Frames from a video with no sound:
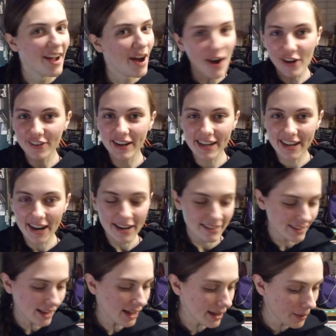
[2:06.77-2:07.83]
Alright guys,
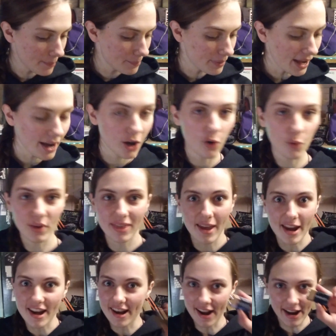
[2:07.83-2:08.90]
I am back with
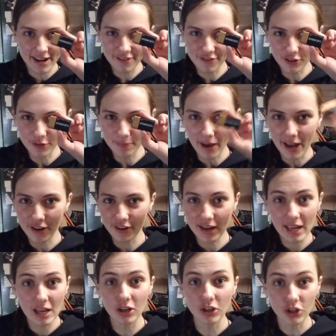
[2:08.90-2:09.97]
a 9-volt battery
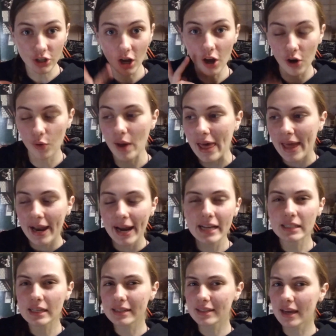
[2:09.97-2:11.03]
in tow. As
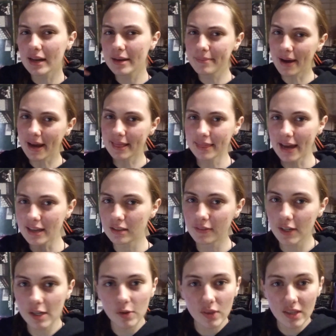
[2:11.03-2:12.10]
I said in my last
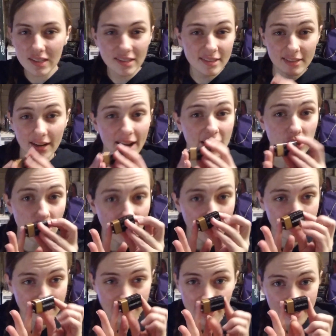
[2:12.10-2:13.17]
video, this is not
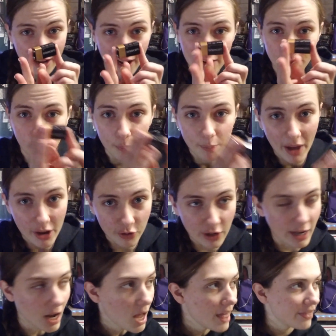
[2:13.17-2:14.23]
just a 9-volt battery.
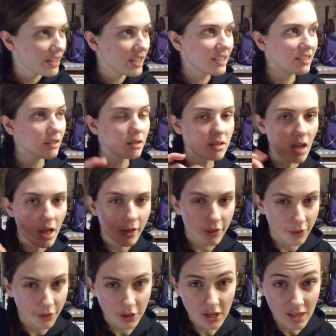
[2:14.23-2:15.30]
This is
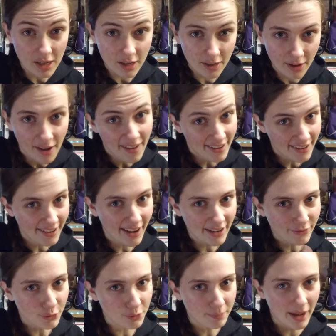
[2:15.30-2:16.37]
the
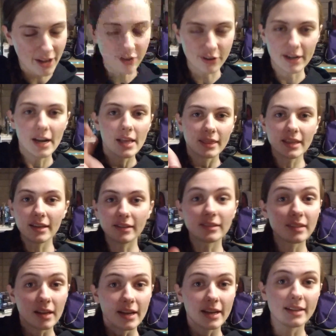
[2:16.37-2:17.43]
9-volt battery. This
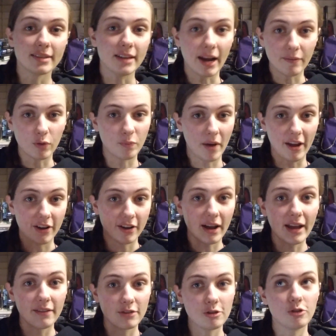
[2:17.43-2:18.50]
is the 9-volt battery I
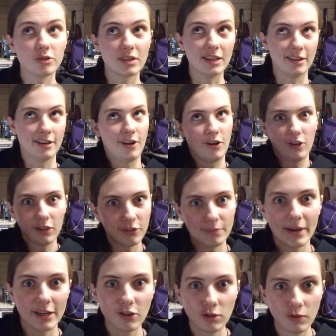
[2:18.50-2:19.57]
have used in all of my
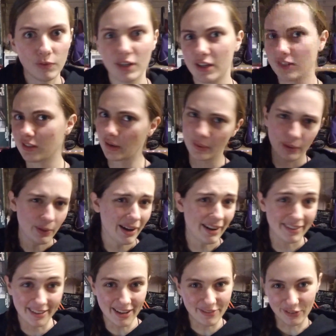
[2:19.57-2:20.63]
YouTube videos that require
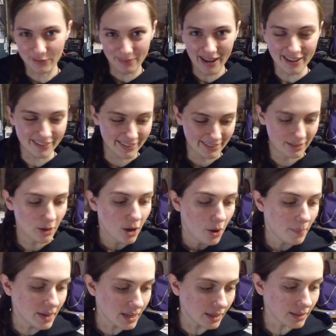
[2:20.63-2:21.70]
9-volt batteries,
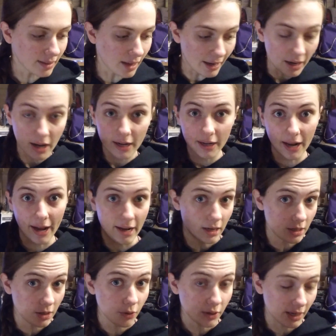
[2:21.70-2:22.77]
because I got it at
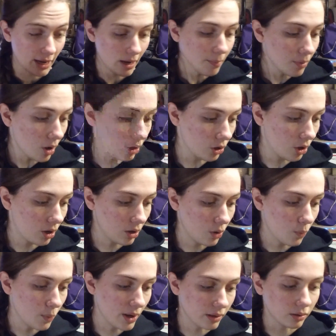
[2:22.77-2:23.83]
Yoda Camp along
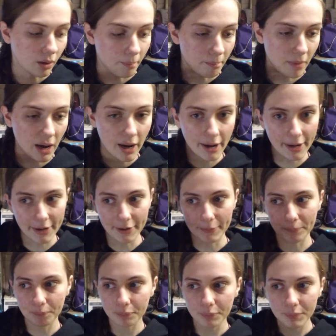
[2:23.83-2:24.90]
with my
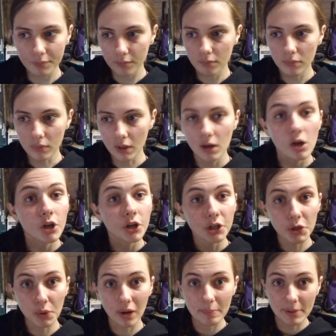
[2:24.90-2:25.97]

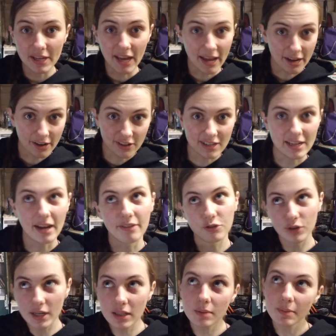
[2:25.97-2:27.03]
QRP ARDF
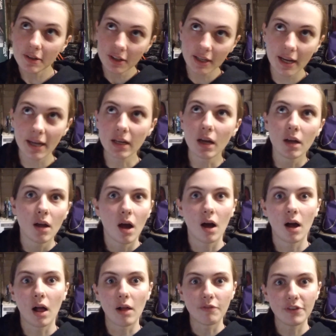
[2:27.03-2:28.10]
transmitter kit
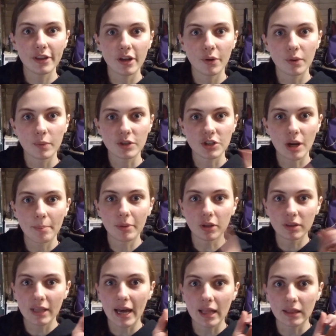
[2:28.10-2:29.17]
video in which I built
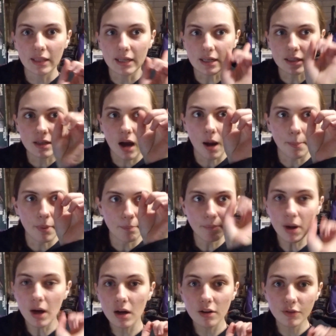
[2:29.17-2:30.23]
that, linked up
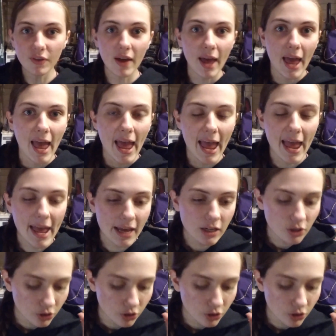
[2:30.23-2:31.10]
above, and